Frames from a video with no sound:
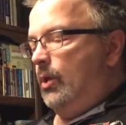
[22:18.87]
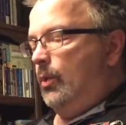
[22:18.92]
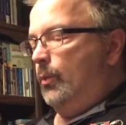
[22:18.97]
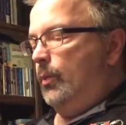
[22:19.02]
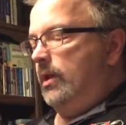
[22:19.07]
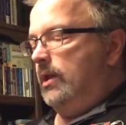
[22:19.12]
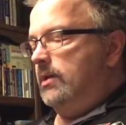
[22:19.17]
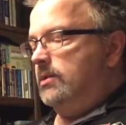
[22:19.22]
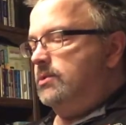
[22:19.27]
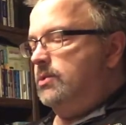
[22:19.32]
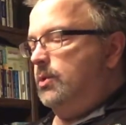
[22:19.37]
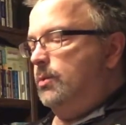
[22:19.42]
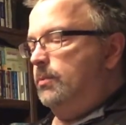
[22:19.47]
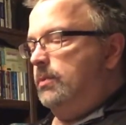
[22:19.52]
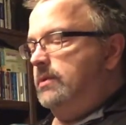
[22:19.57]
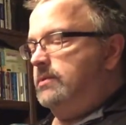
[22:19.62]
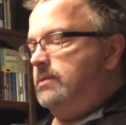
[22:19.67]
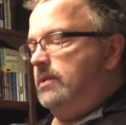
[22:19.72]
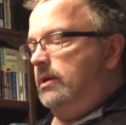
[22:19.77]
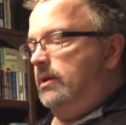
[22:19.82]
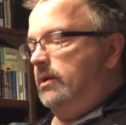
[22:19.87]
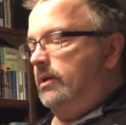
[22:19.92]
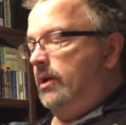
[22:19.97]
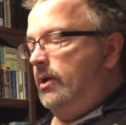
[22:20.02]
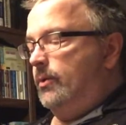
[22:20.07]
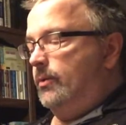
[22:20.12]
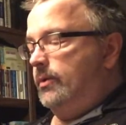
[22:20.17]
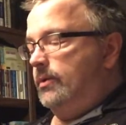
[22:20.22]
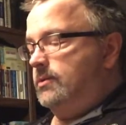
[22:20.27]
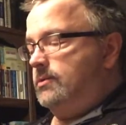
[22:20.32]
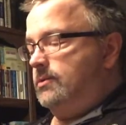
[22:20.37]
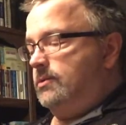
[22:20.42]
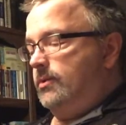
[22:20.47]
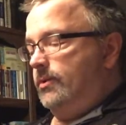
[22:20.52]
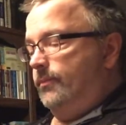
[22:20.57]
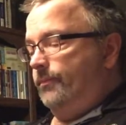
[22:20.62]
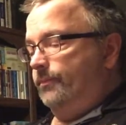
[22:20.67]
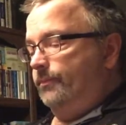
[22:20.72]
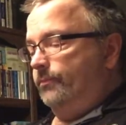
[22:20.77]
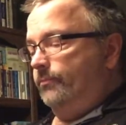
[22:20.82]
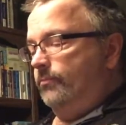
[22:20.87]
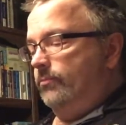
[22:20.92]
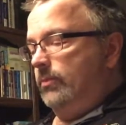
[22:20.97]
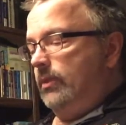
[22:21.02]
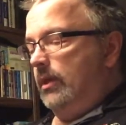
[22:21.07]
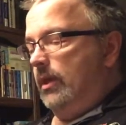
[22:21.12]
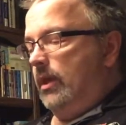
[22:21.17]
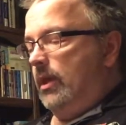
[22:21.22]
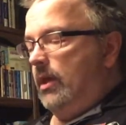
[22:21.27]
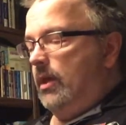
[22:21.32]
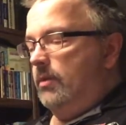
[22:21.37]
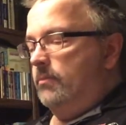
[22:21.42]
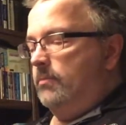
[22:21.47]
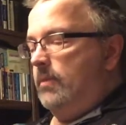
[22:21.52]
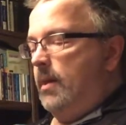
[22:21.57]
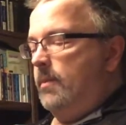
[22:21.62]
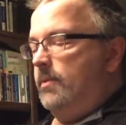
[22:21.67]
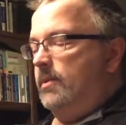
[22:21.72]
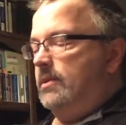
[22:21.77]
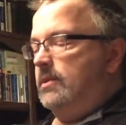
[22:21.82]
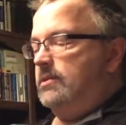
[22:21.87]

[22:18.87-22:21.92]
We get too busy to notice. Maybe